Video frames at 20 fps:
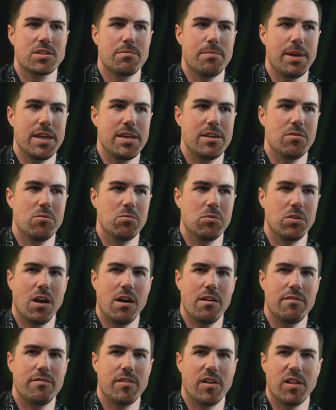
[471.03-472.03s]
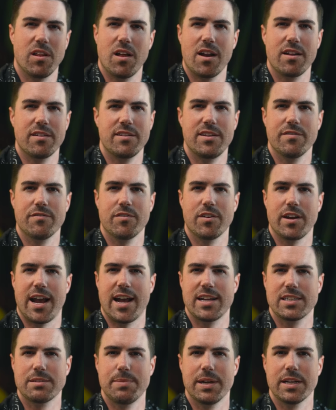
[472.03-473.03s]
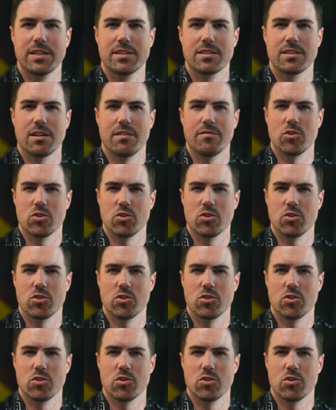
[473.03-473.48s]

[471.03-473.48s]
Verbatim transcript: to make you love a lot of different aspects of